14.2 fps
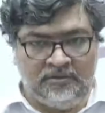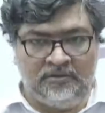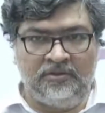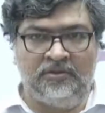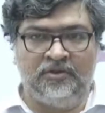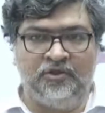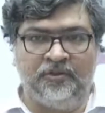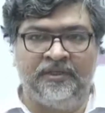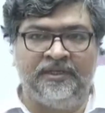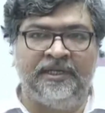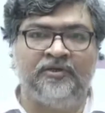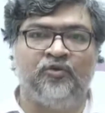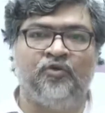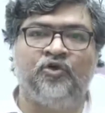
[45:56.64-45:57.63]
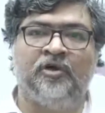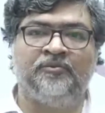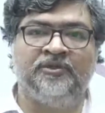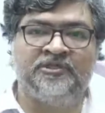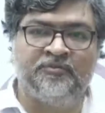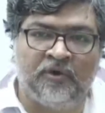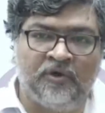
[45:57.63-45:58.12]
you will get hold of this
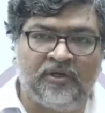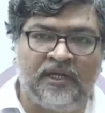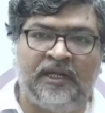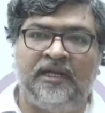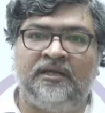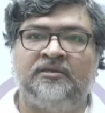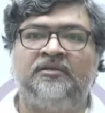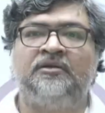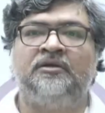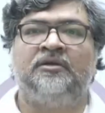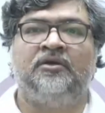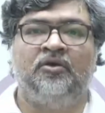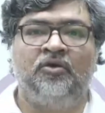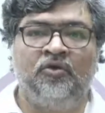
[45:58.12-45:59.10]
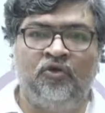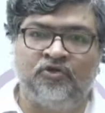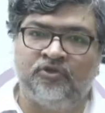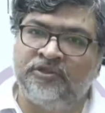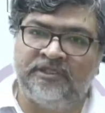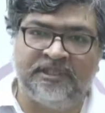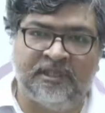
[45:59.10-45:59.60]
book and go through the
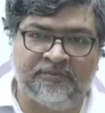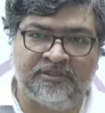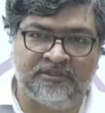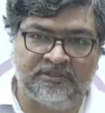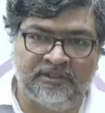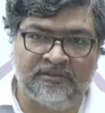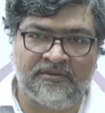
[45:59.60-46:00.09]
chapters there.